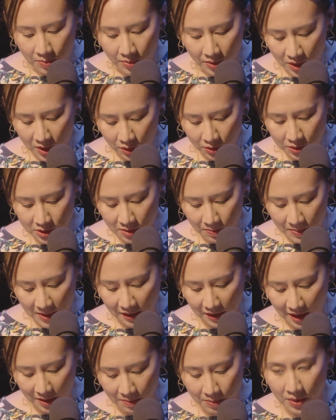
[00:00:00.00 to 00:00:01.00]
The boy looks a
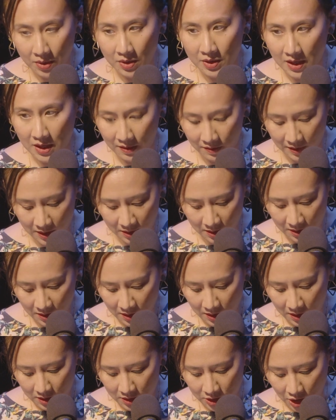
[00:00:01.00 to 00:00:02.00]
bit like Bird,
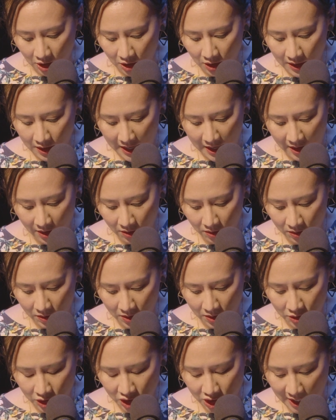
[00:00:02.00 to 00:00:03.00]
even, dark hair
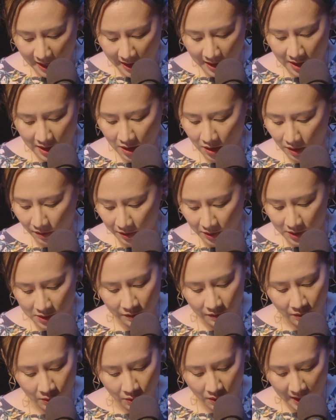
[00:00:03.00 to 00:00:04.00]
grown shaggy over
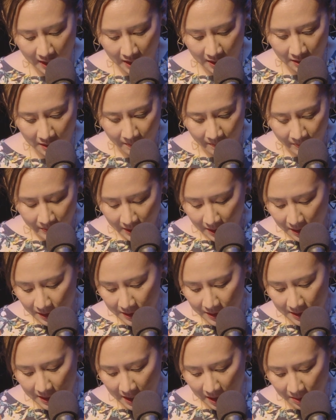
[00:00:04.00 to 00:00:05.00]
his forehead,
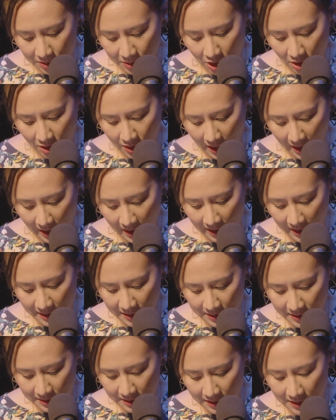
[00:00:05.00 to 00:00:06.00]
the same dark
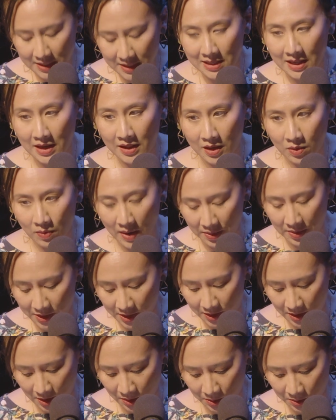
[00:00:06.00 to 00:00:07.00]
eyes and slightly
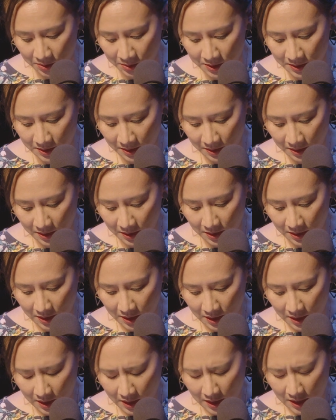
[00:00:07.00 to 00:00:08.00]
rounded nose.
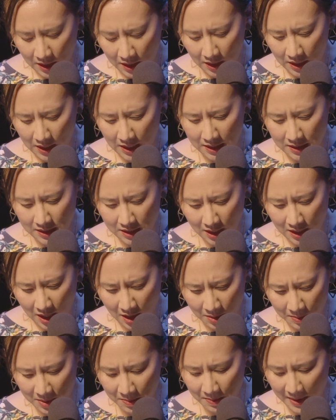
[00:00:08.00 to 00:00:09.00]
It's
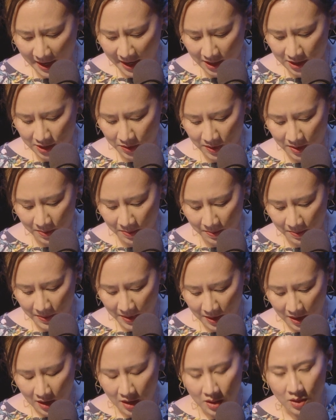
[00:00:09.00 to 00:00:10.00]
coming back to
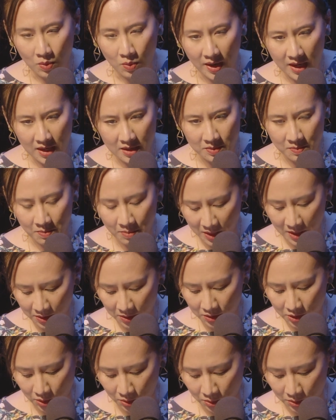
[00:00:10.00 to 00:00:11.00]
him, the way his
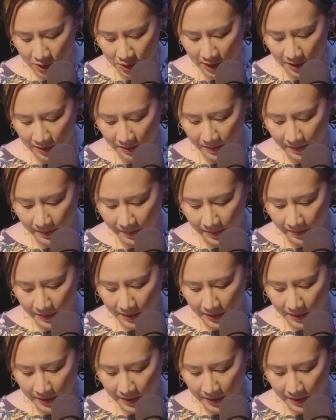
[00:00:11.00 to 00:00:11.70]
mother told it,